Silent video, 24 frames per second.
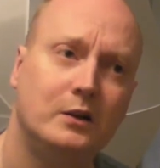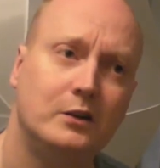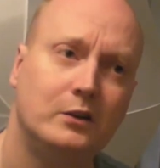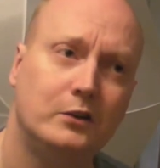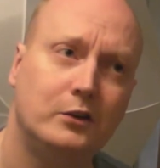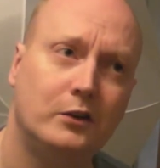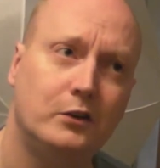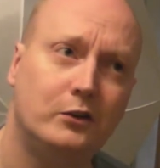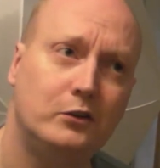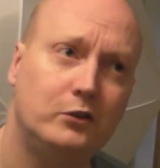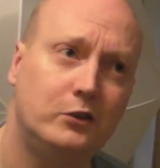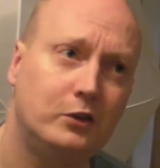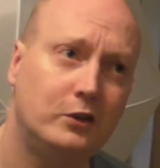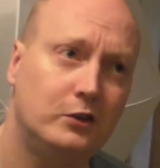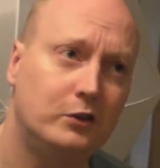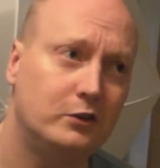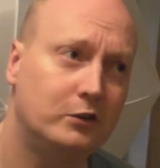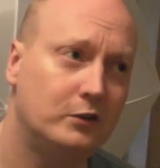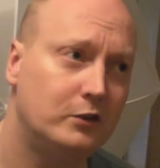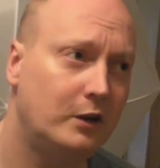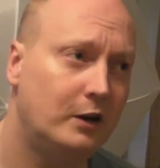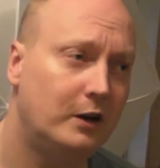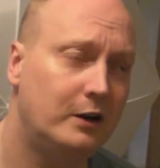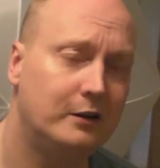such
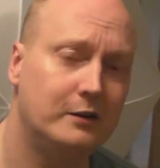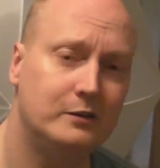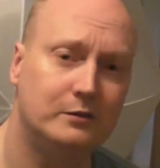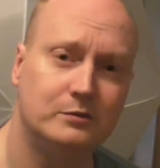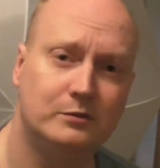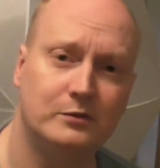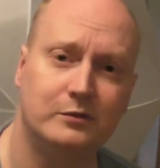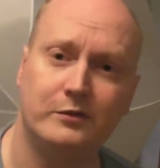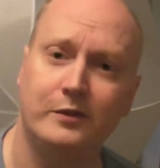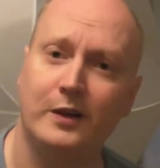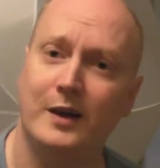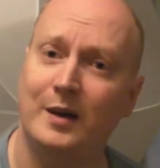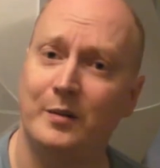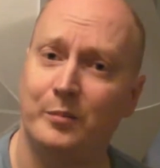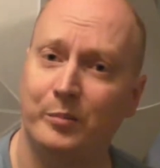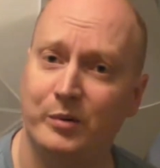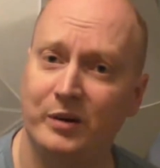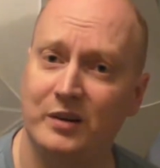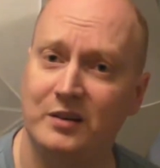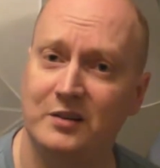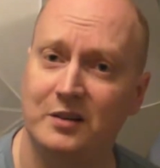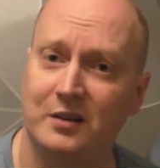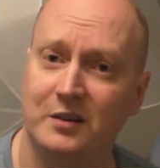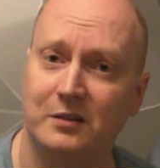as Fake
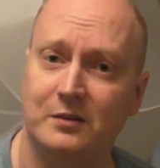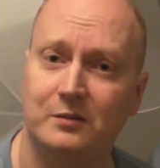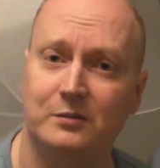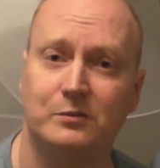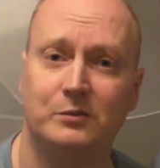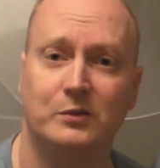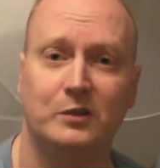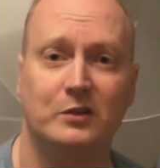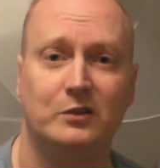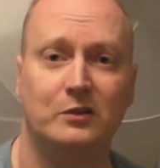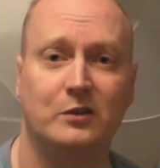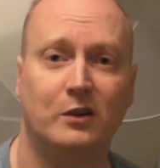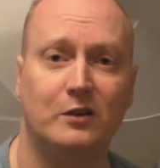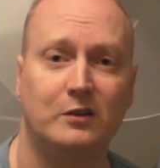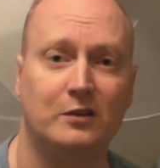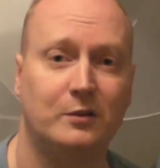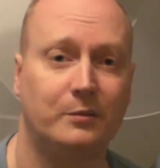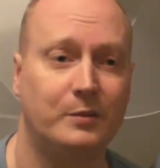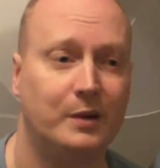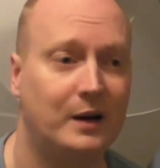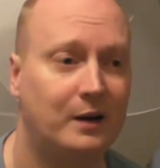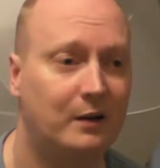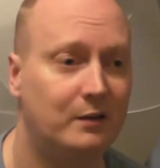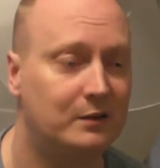Britain, which talks
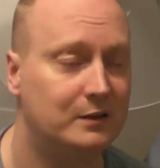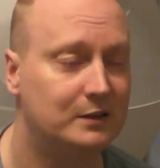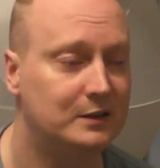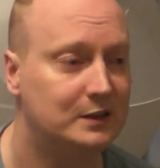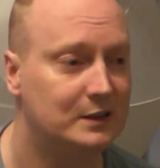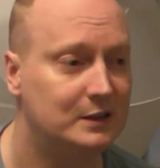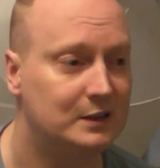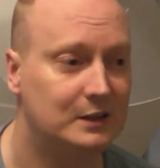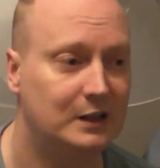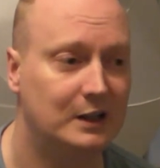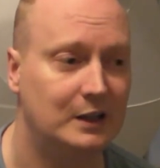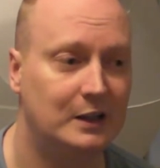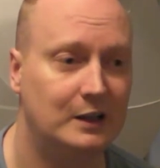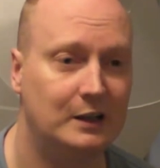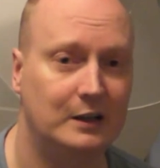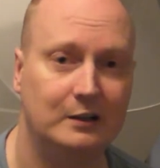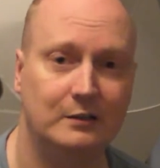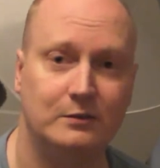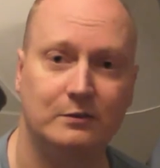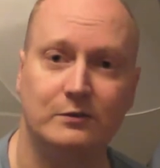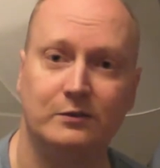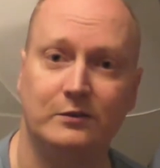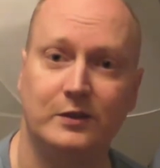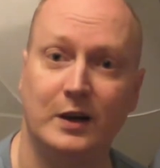about
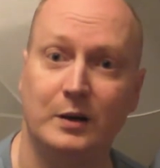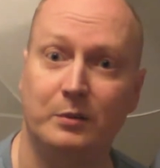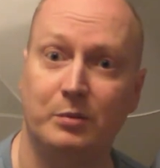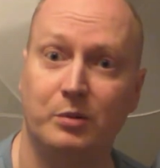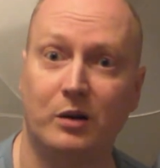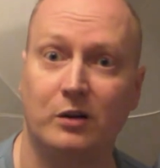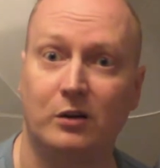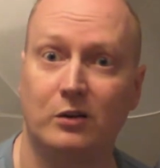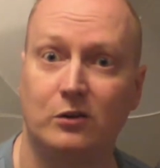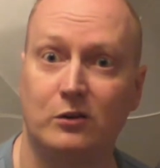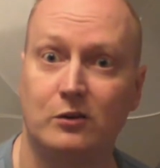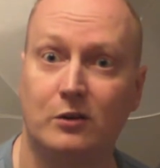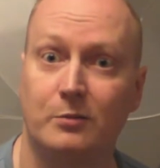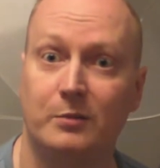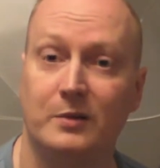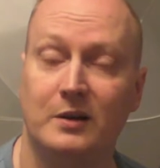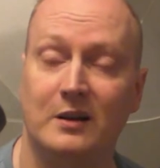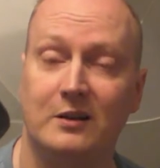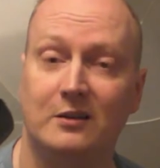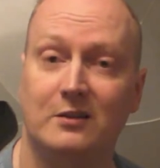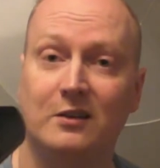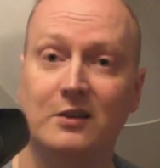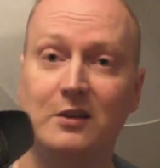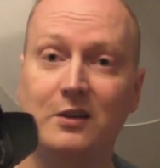fake products coming
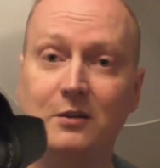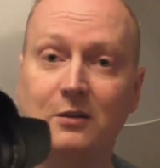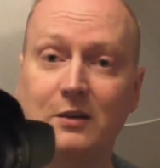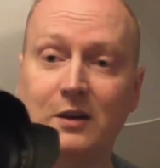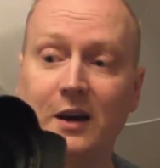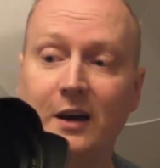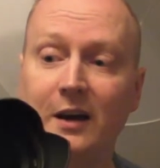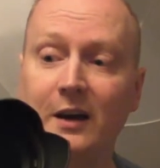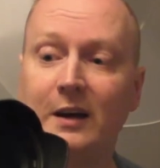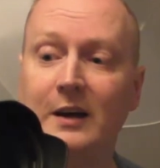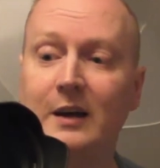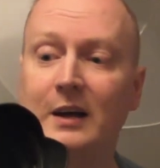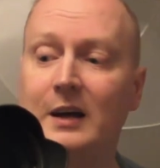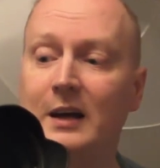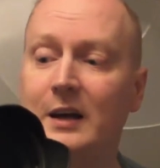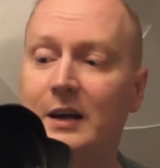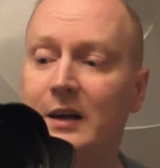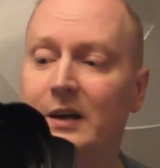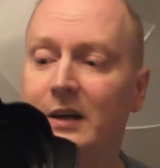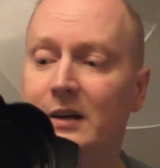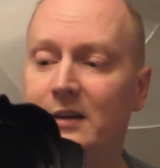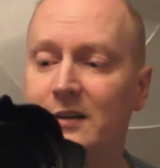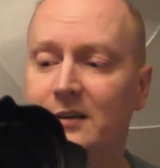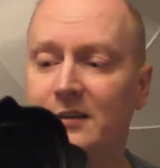into the UK,
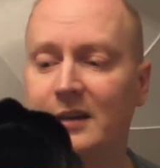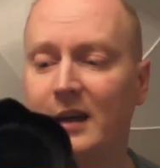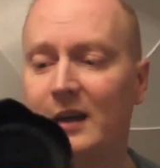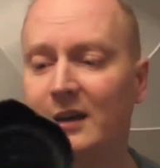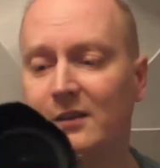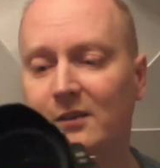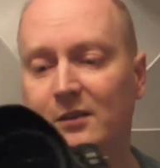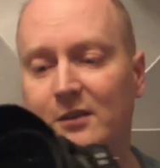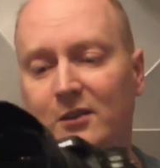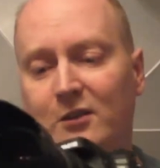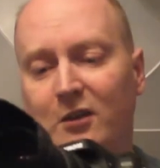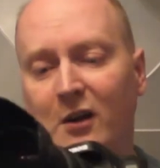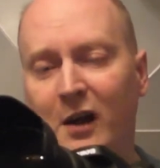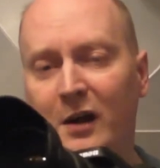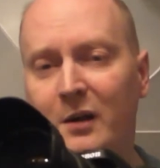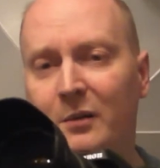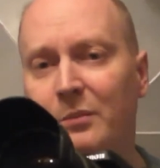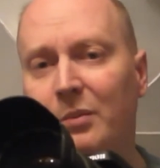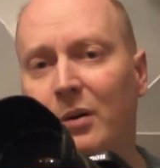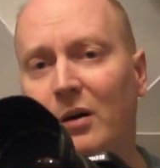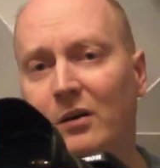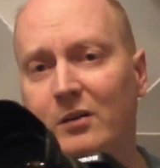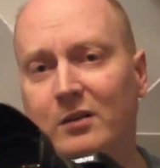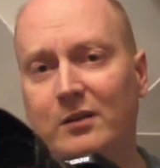says grey
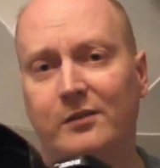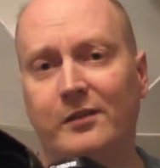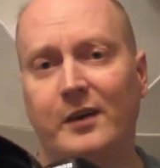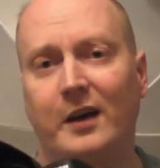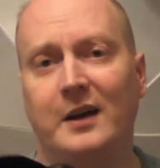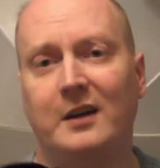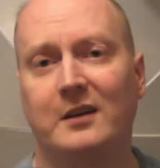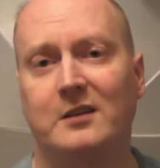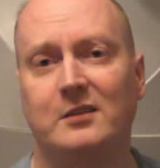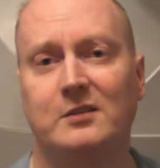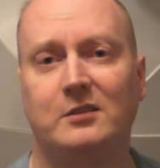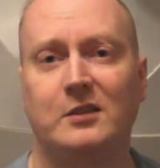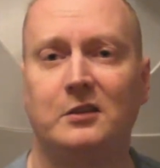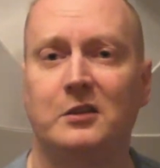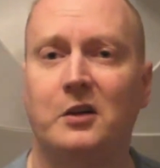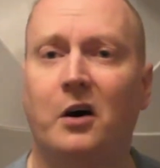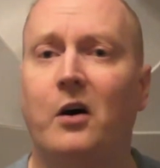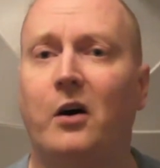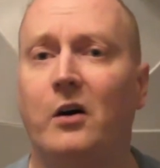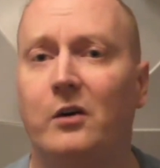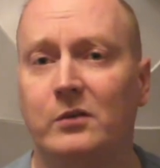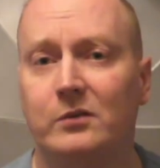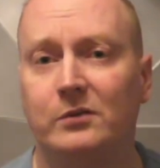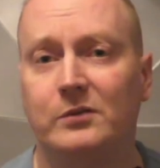imports are fakes. They're
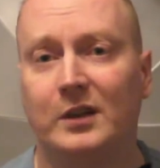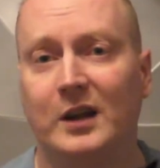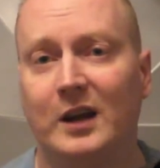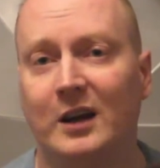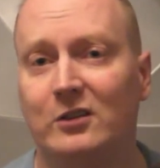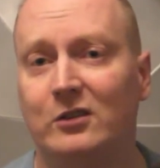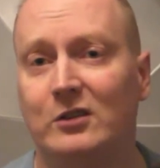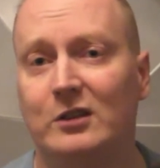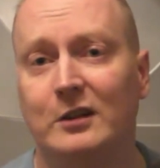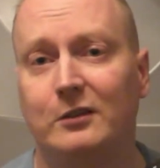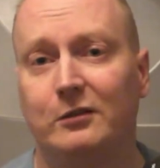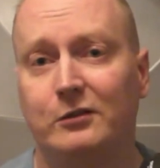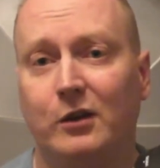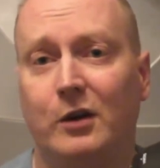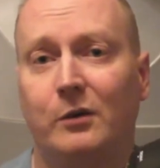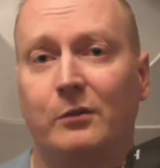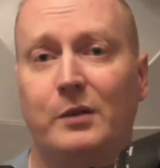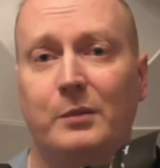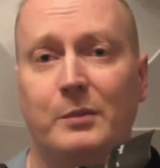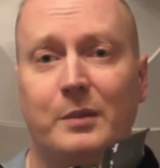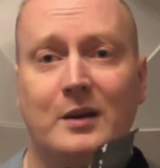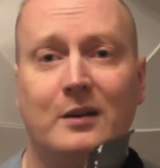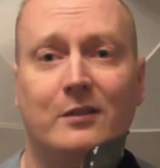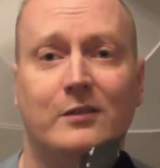not. They're actually from the
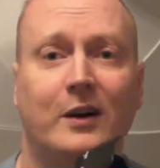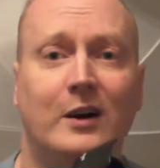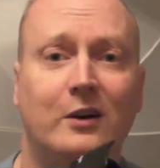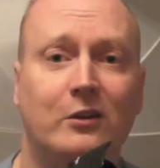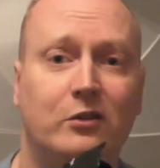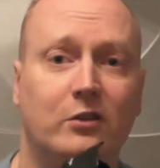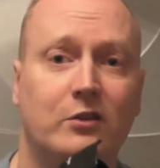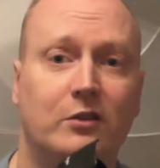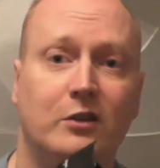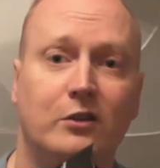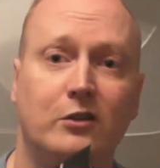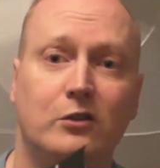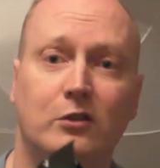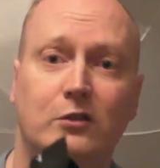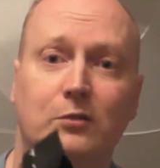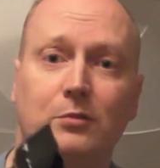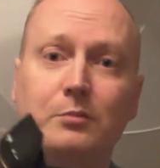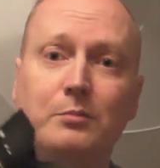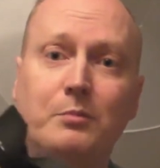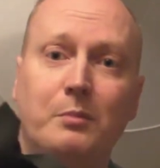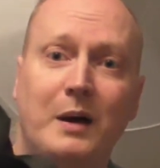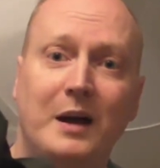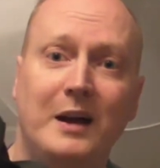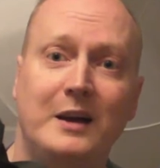manufacturer. They're just
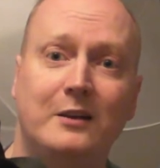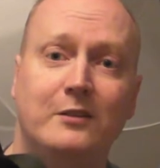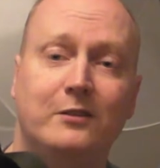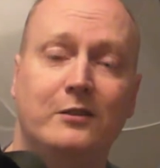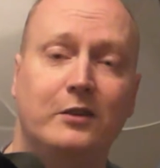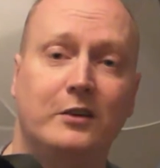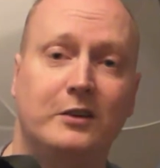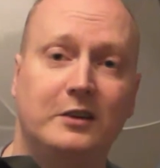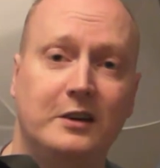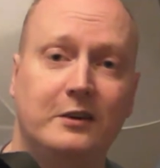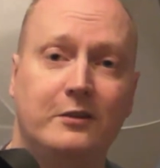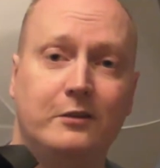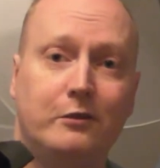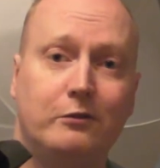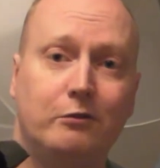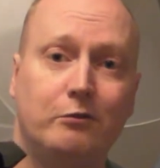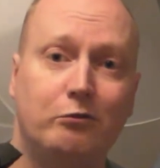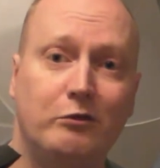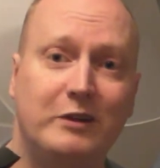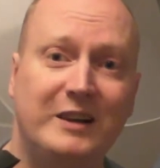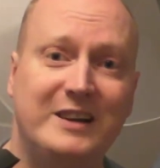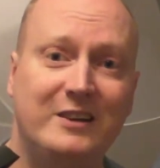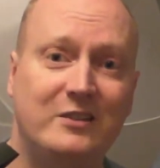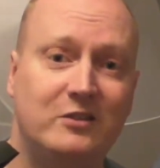made for a different
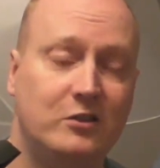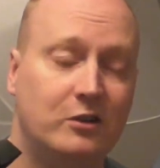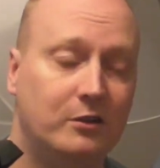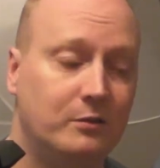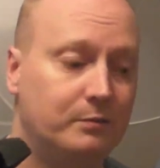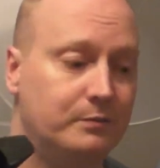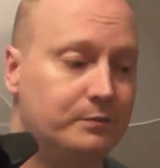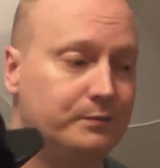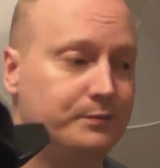region.